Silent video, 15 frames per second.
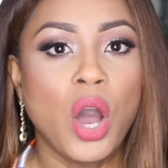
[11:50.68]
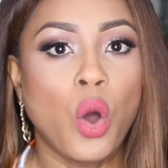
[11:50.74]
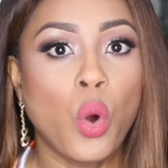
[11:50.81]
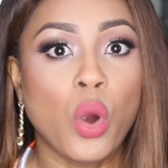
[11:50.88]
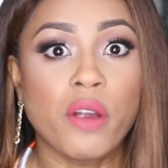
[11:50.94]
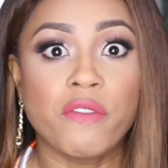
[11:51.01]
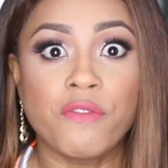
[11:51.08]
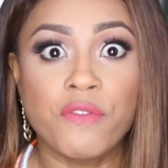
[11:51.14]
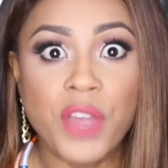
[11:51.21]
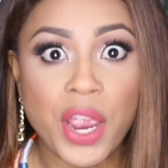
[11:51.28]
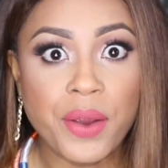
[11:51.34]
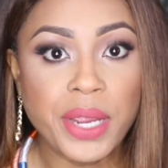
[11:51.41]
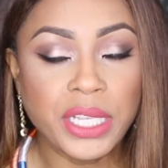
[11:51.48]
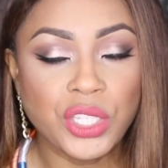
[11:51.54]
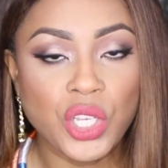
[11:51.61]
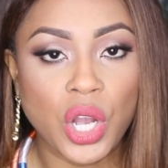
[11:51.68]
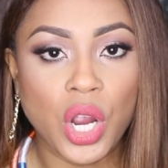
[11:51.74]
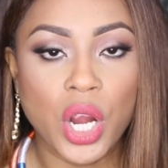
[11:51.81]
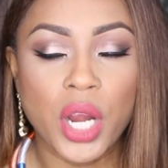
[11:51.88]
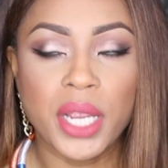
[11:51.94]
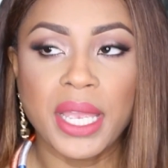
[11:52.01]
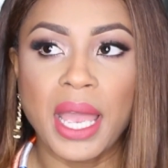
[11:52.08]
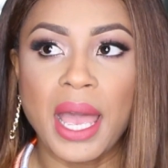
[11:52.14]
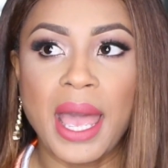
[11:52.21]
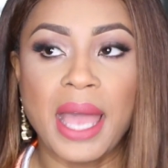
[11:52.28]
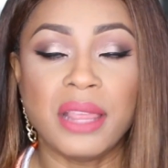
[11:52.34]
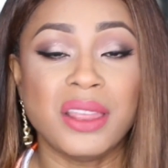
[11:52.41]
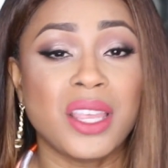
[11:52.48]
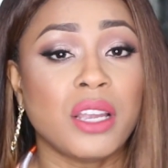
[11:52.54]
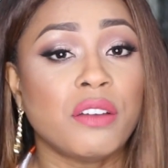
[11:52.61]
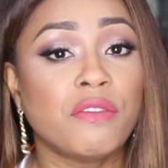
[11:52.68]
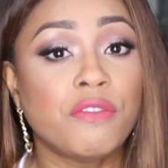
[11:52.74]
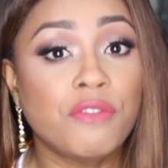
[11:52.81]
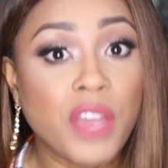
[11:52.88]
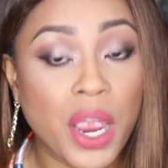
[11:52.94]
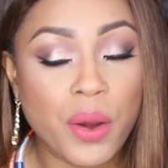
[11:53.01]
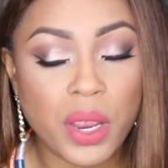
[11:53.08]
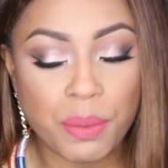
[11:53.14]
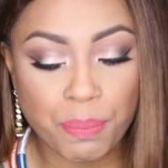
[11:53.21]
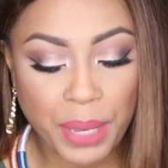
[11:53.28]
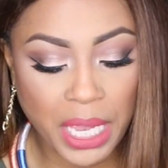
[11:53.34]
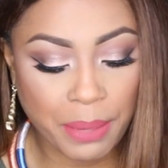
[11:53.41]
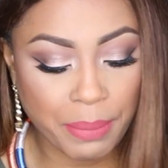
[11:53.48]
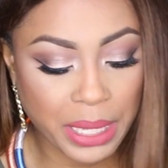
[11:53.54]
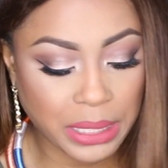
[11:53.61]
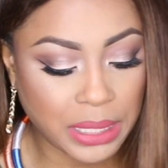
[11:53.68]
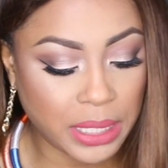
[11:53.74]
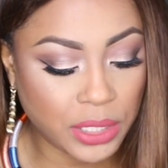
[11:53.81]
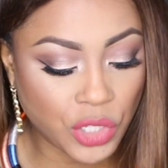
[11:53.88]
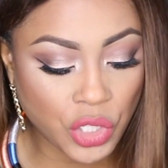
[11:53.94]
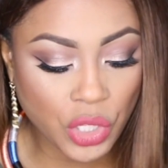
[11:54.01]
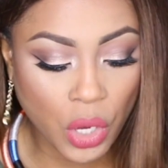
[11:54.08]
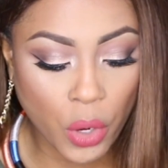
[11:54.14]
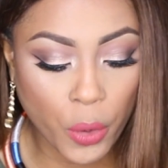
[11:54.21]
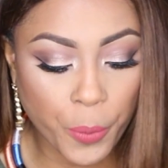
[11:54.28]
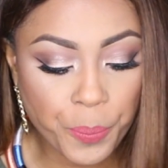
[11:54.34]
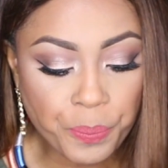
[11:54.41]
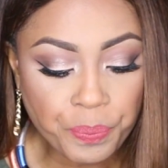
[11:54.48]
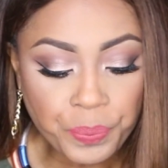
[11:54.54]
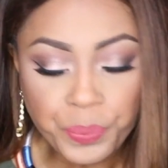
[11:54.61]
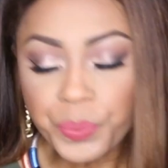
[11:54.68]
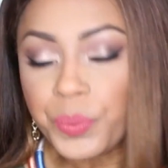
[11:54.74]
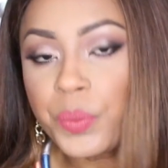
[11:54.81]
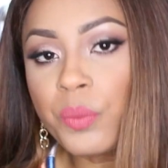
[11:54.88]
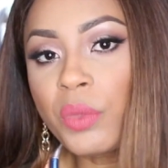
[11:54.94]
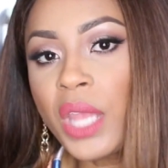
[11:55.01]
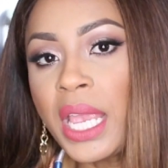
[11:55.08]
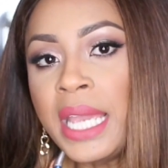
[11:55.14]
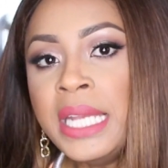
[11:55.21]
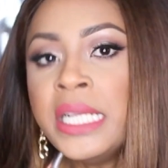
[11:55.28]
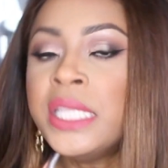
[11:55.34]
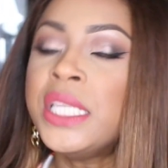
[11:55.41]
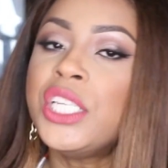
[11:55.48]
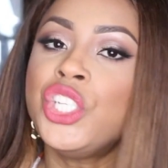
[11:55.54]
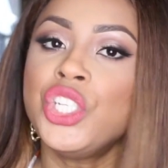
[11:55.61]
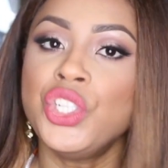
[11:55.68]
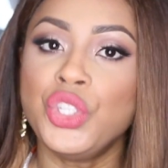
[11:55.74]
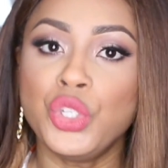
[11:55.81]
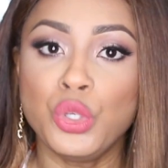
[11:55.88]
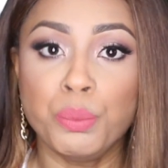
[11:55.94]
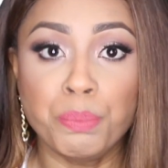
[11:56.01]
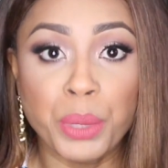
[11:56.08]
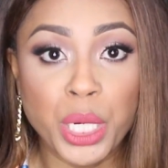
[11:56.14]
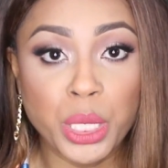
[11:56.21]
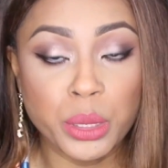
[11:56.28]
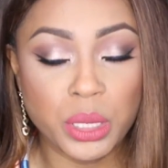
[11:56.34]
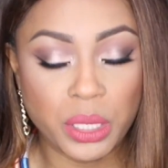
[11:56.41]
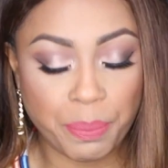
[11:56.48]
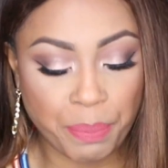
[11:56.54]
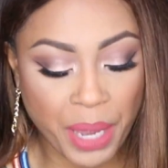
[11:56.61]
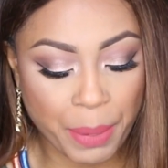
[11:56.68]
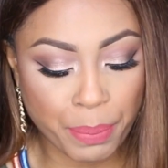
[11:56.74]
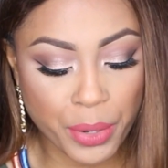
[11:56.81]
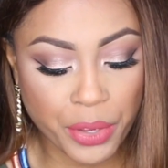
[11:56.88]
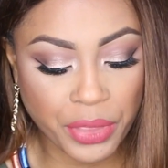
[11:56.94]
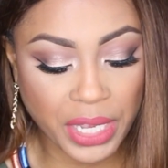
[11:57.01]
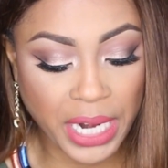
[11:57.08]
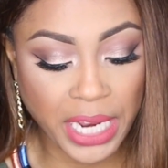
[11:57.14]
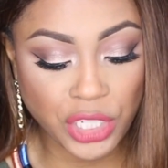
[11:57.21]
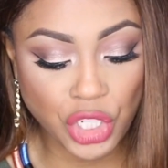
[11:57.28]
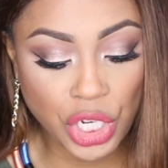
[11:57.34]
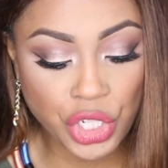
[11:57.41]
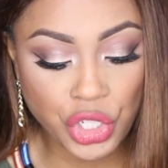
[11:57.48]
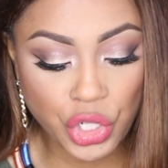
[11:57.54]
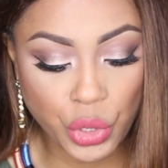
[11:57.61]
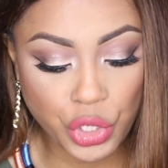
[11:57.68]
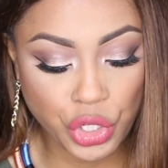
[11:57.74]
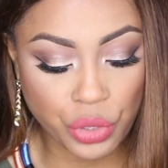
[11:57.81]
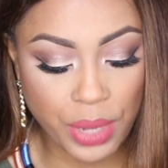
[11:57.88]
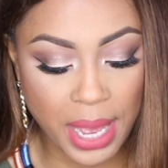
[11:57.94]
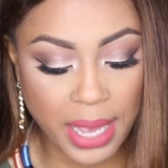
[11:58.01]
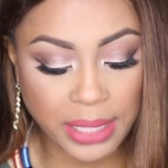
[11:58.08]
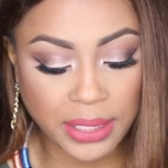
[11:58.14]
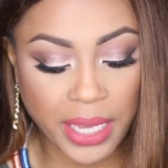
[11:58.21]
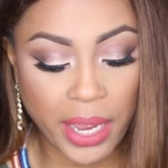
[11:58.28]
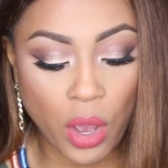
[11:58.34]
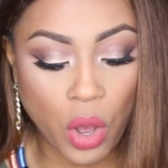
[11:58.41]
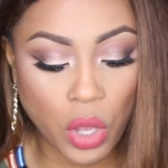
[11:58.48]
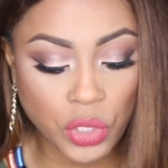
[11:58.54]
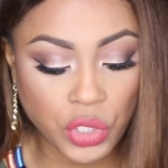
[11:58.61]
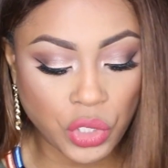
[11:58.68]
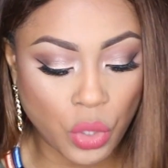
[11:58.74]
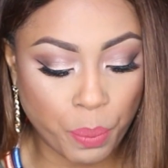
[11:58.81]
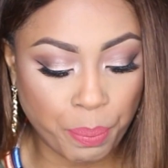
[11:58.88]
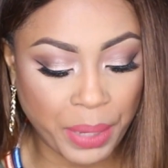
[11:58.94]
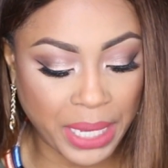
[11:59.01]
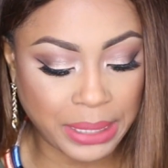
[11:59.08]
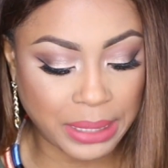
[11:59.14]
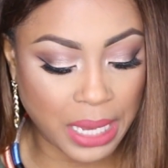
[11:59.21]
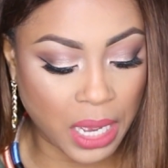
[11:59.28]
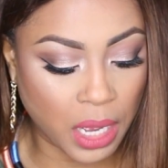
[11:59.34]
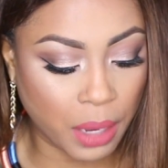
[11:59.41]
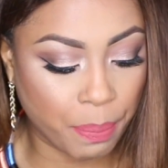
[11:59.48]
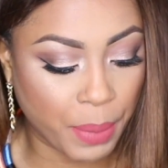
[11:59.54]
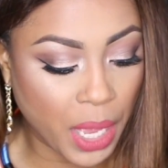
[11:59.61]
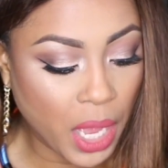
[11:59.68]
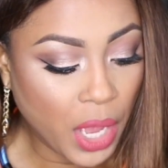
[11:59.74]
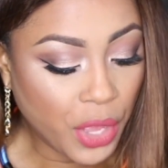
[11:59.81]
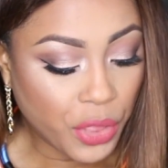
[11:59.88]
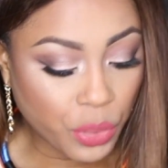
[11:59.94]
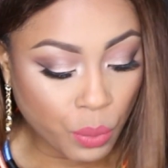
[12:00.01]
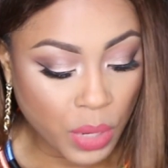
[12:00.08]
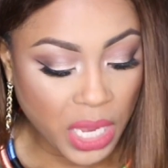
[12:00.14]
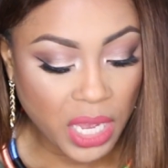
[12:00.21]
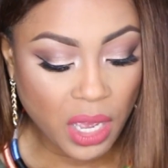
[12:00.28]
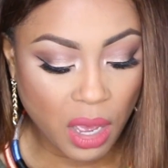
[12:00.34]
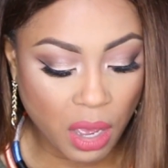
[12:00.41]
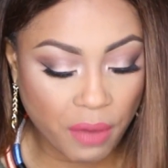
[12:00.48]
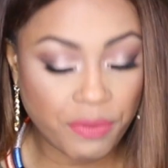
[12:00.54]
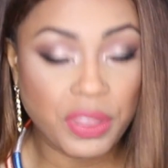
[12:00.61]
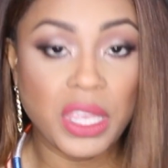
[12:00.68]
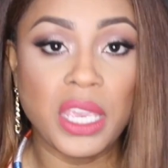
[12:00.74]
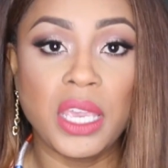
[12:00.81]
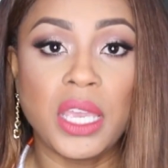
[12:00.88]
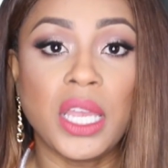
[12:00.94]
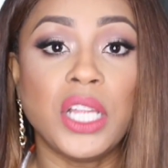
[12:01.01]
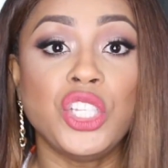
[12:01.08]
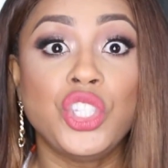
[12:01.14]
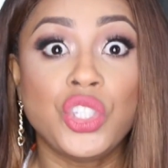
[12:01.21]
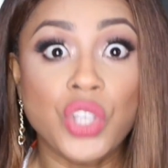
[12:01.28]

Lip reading: or very dark and they're very pigmented. So in addition to Burnt Pepper that I just showed you guys, I also picked up 3 of the